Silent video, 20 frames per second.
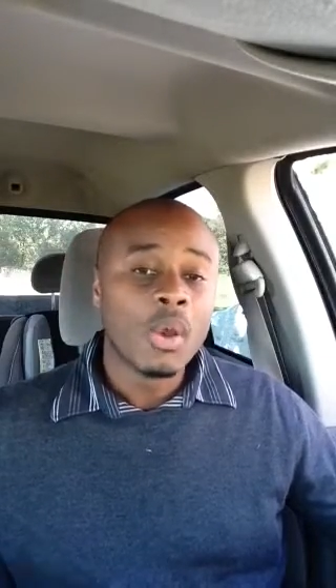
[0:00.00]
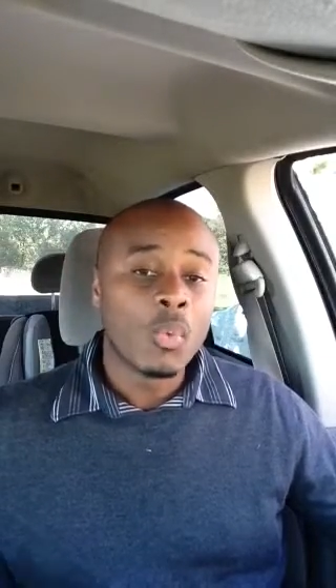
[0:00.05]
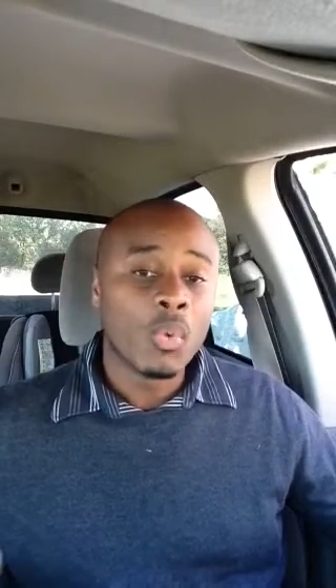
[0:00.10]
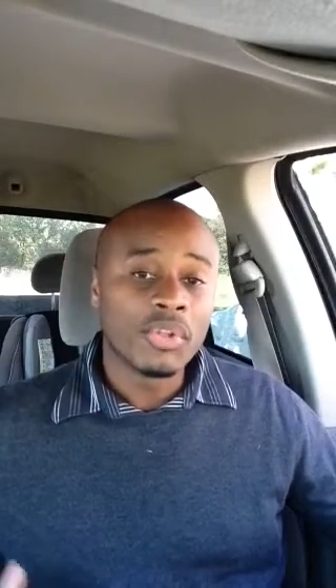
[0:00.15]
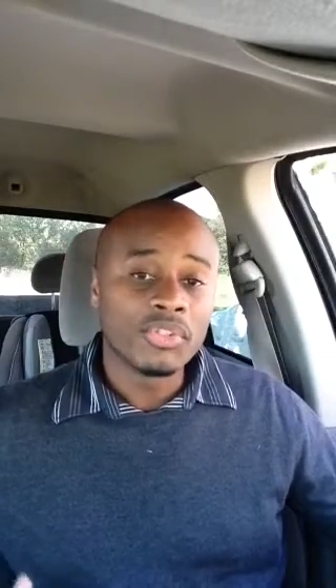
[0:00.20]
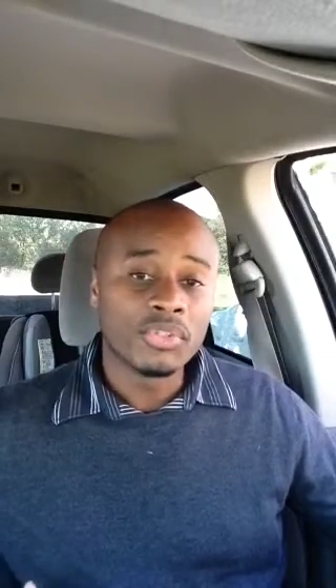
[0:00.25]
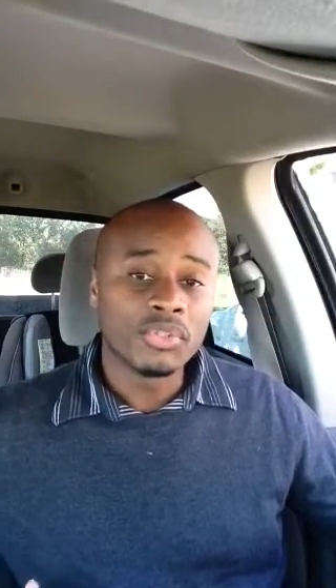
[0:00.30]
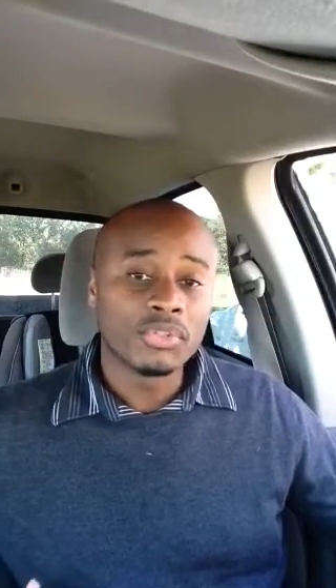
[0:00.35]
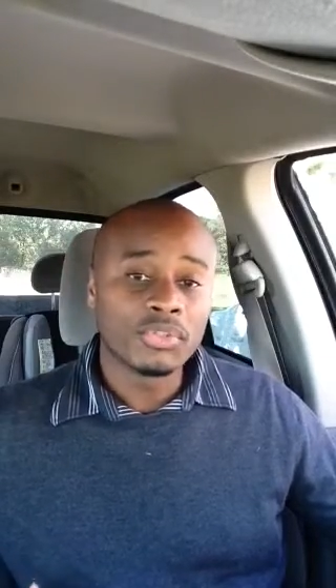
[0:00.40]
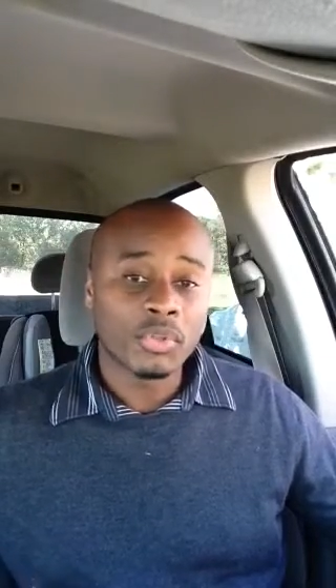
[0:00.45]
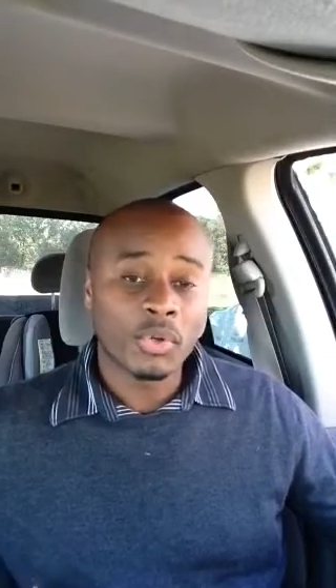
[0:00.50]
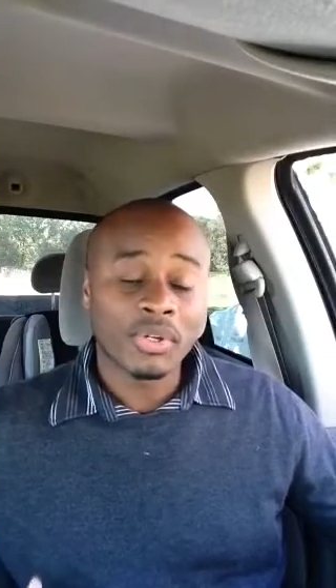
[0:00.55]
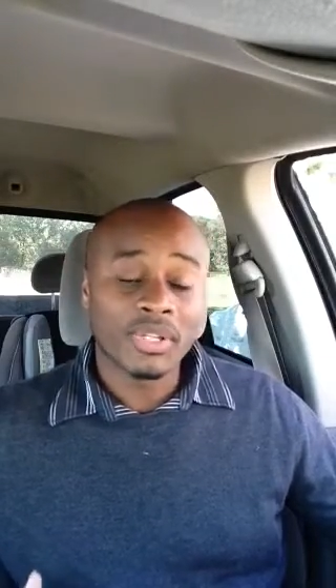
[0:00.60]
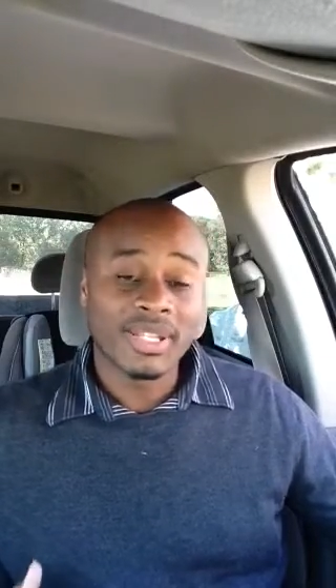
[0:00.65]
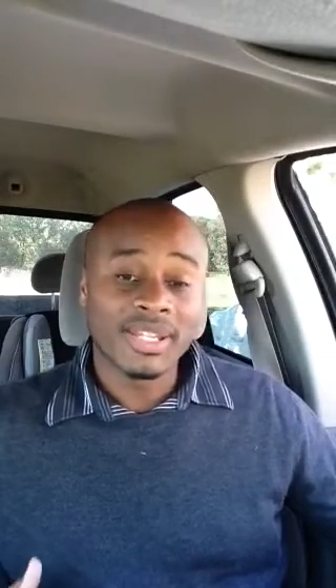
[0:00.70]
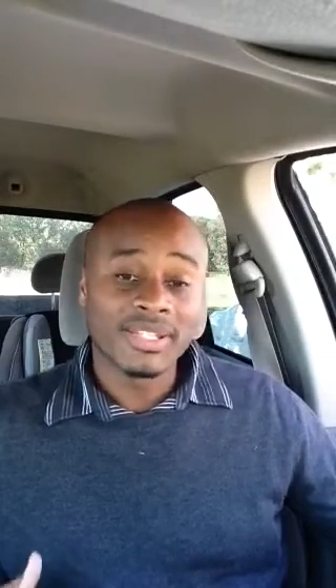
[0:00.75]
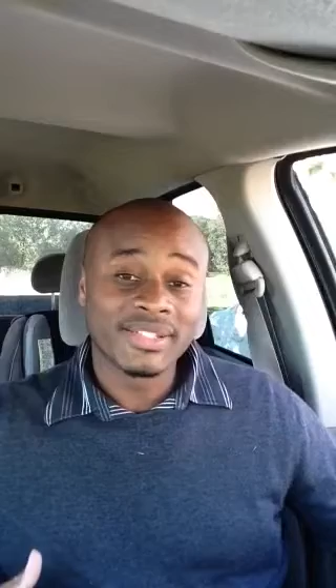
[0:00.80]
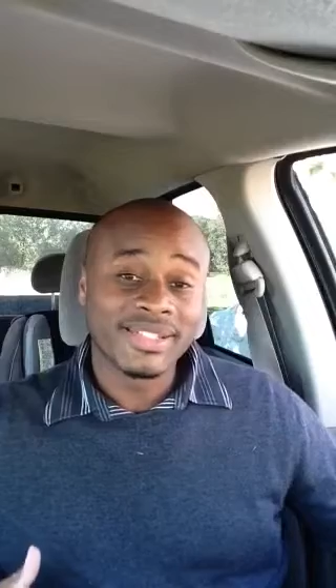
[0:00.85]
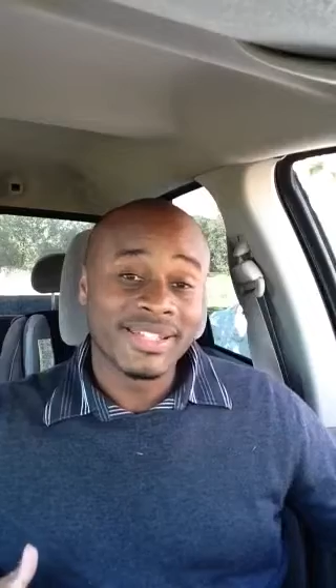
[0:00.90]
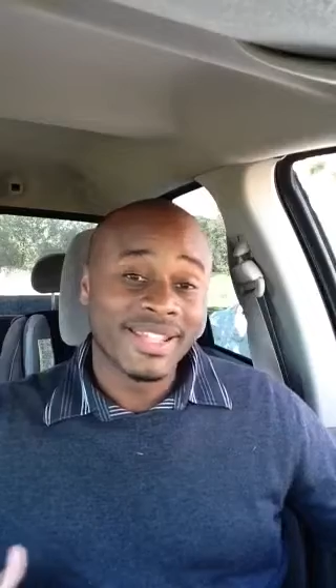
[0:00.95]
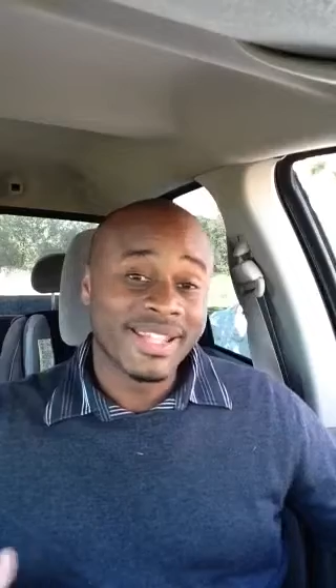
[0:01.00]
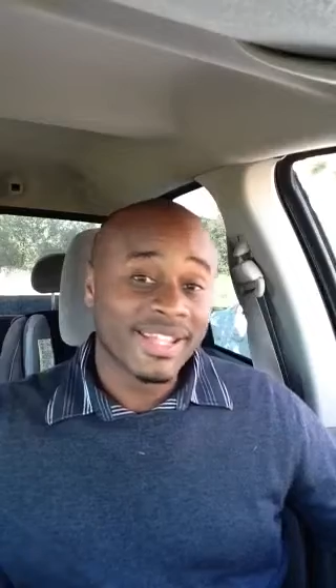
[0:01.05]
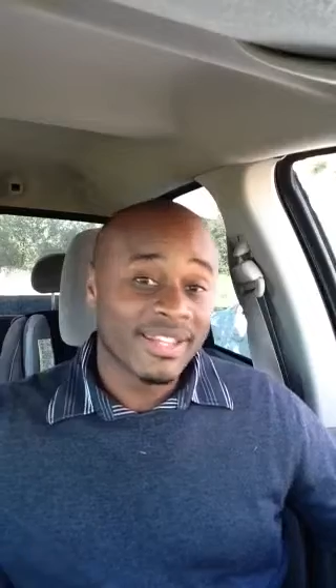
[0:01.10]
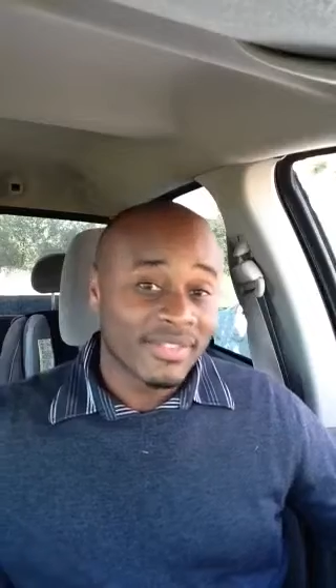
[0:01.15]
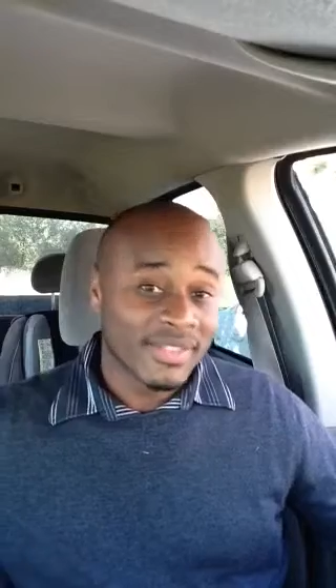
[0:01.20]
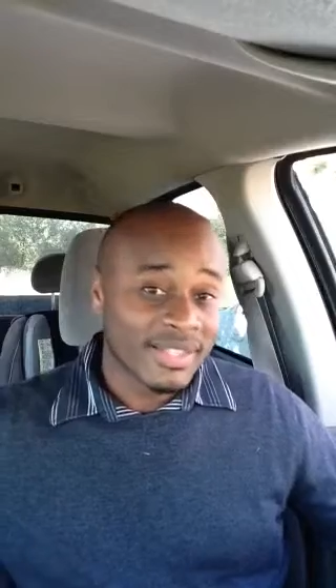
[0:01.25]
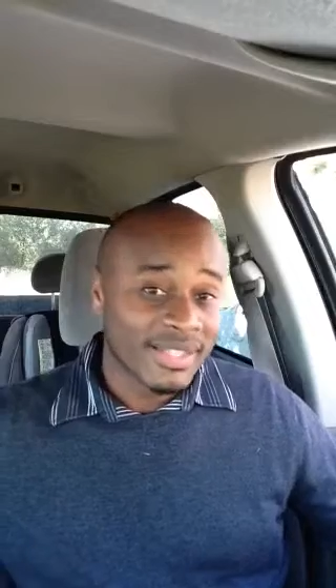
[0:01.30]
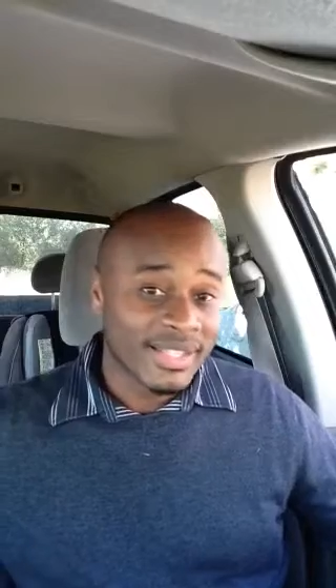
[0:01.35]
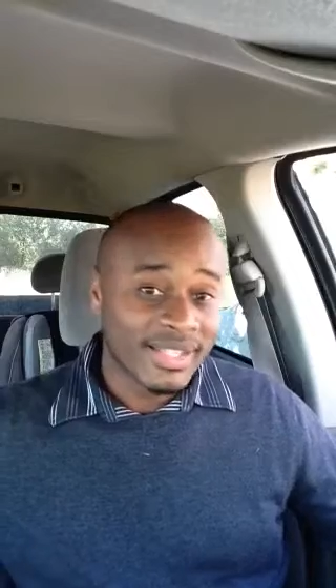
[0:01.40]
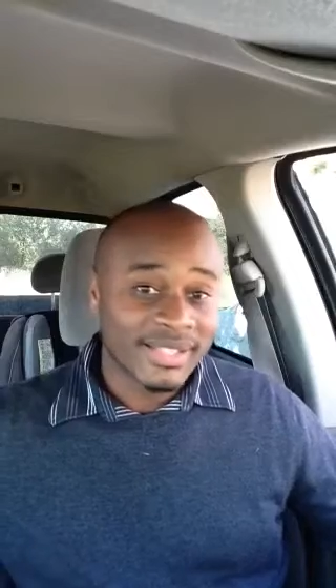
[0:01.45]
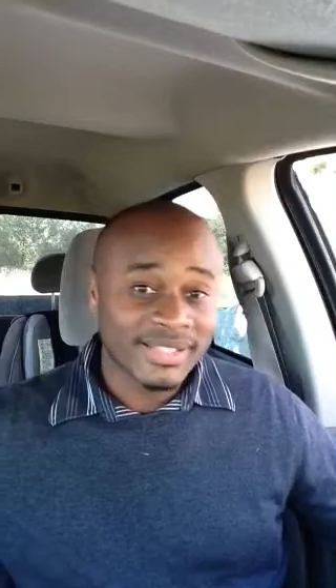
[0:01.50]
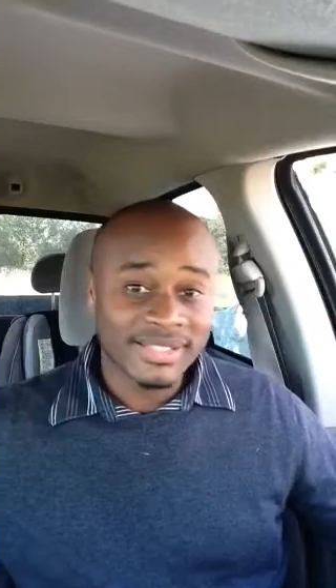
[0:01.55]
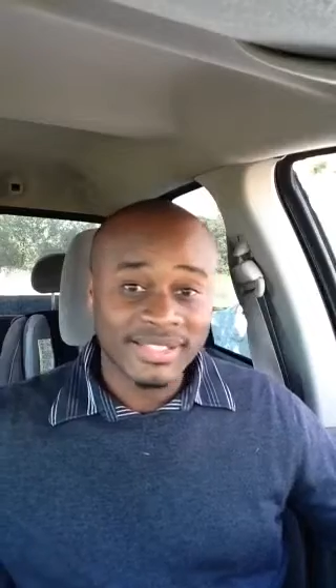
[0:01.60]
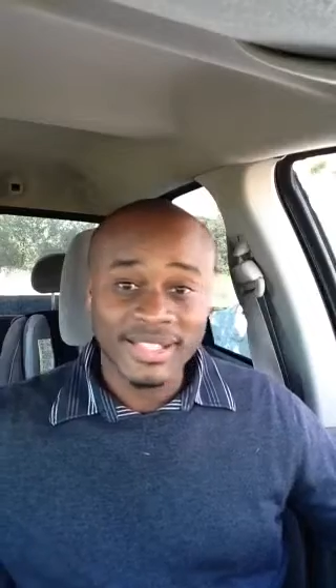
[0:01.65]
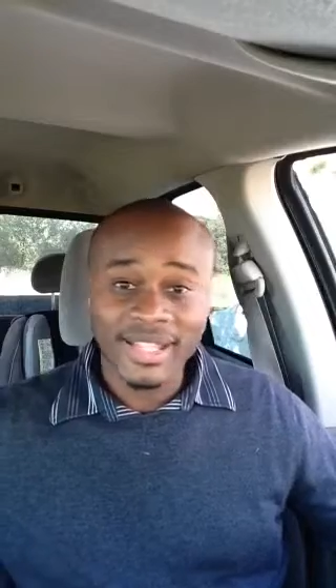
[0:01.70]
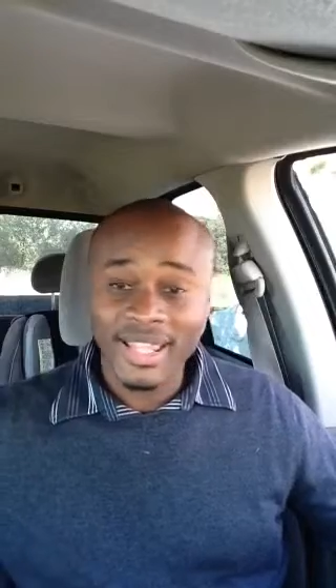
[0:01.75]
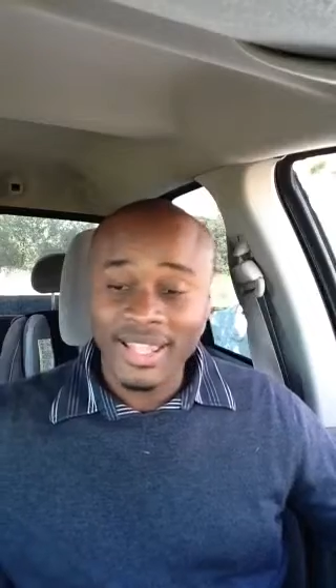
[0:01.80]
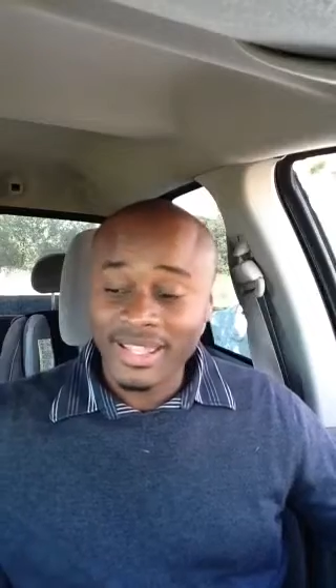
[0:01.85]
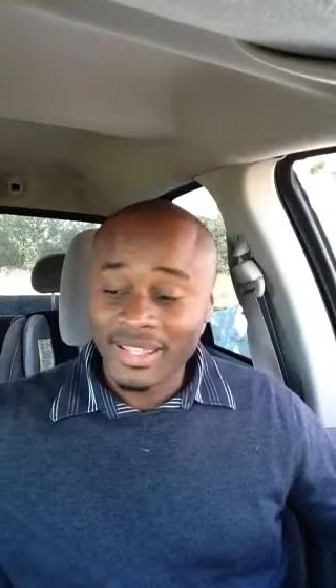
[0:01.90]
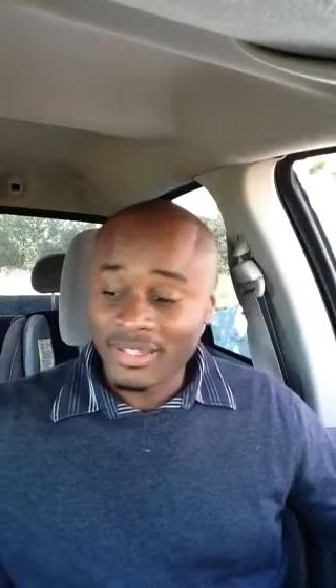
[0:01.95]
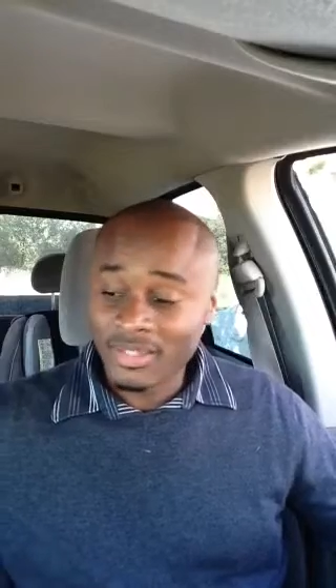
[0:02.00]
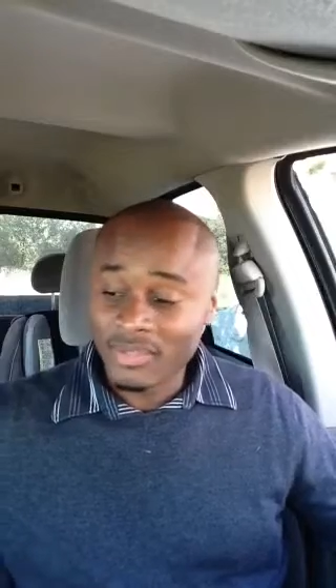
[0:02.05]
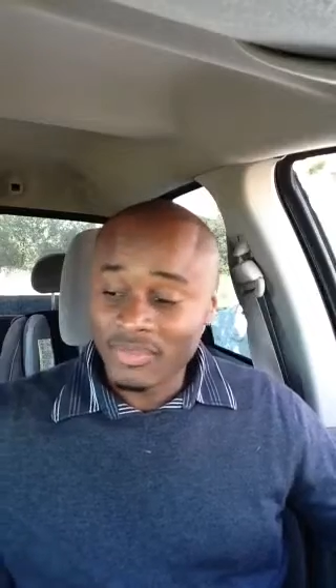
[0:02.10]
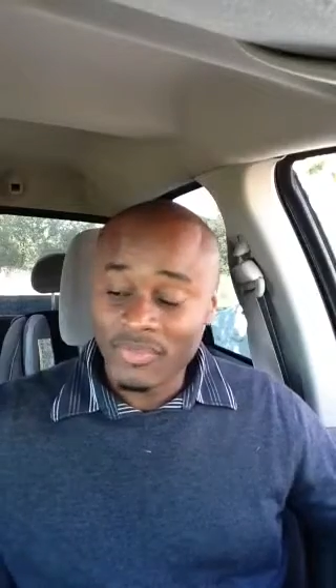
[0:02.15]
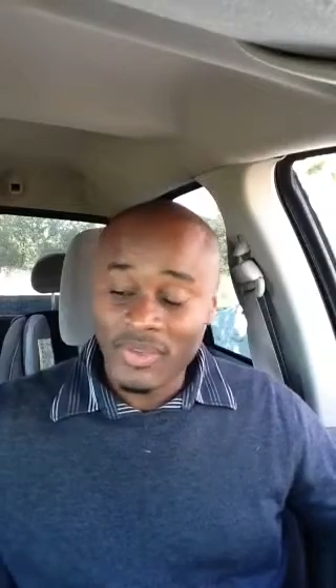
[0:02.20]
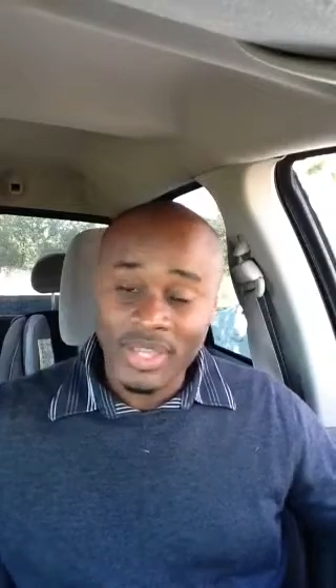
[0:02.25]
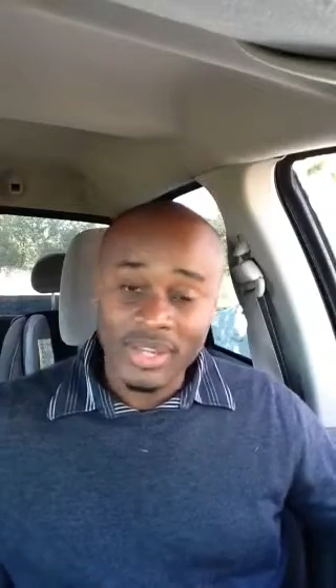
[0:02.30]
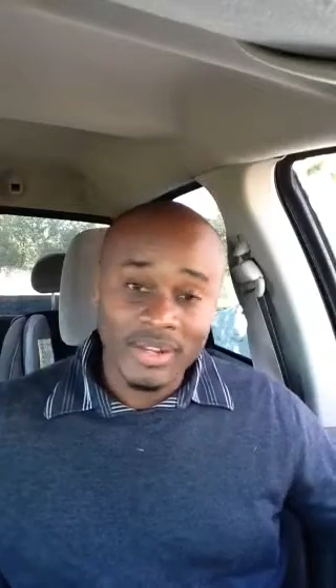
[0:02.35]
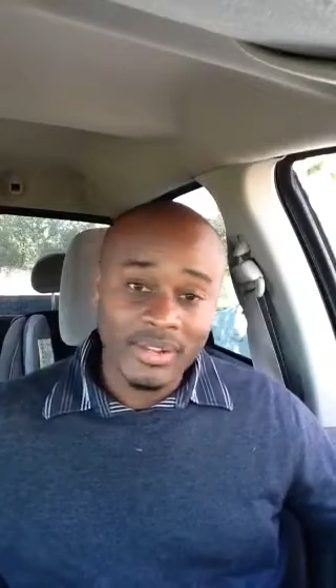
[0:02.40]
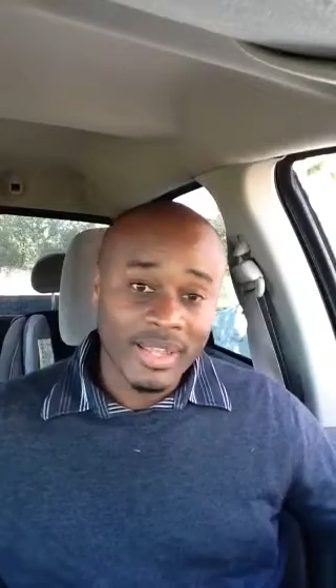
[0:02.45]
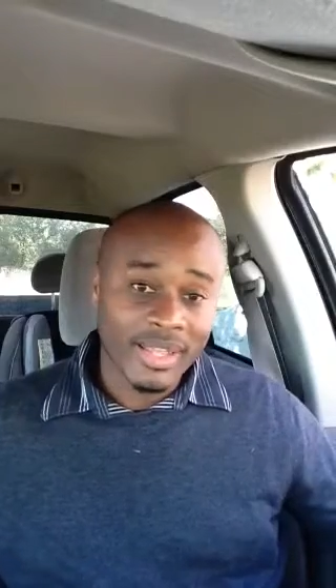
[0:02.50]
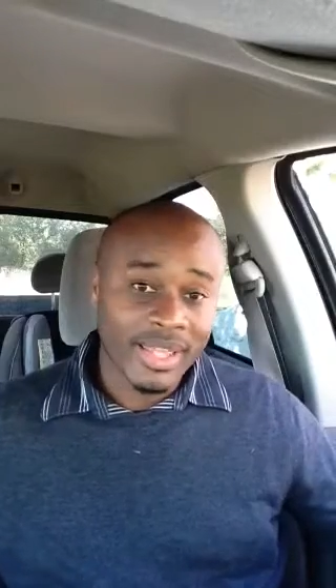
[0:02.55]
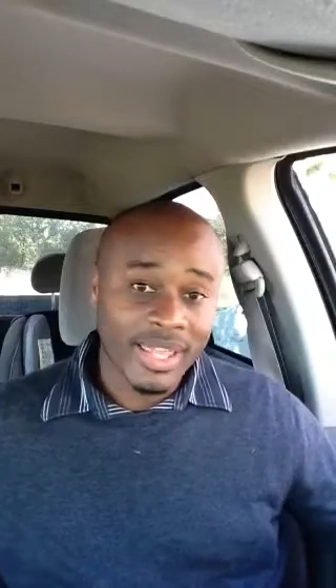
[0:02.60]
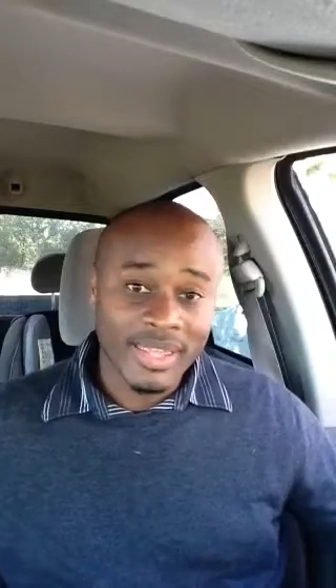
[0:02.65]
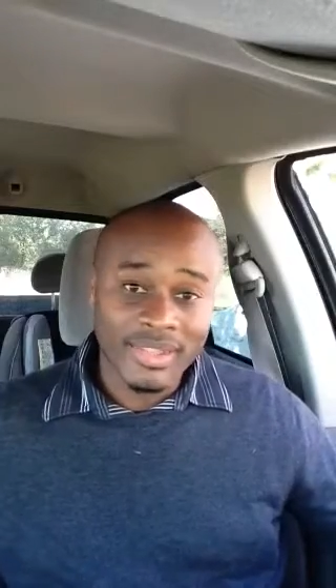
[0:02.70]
Once you start getting to the end of the list and hey, you find out like,